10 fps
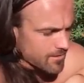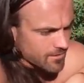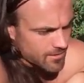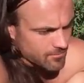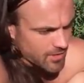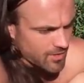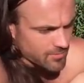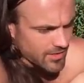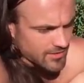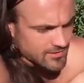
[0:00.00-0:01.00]
um,
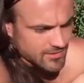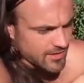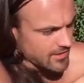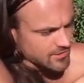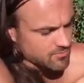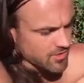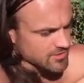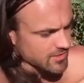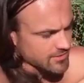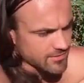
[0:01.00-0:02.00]
complex, and I had a small
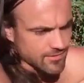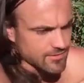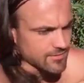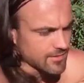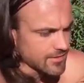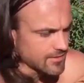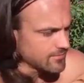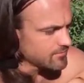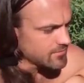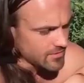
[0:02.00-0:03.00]
side yard,
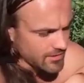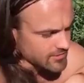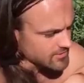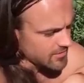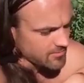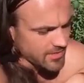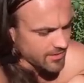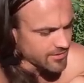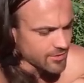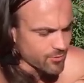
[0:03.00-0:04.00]
and I just thought, man,
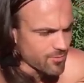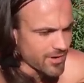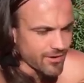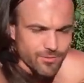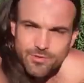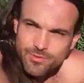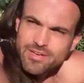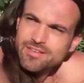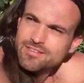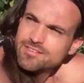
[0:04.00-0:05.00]
I can grow my own
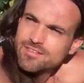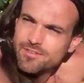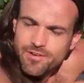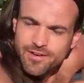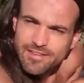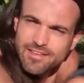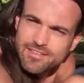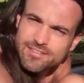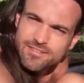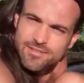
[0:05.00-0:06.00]
greens at the very
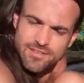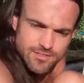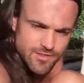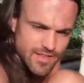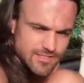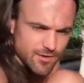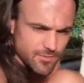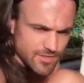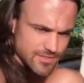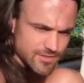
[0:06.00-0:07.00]
least. Yeah. So that's how it
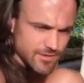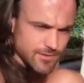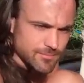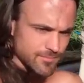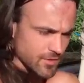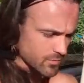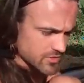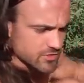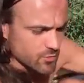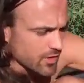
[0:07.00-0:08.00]
really started. Yeah.
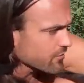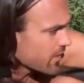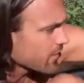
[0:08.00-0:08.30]
square foot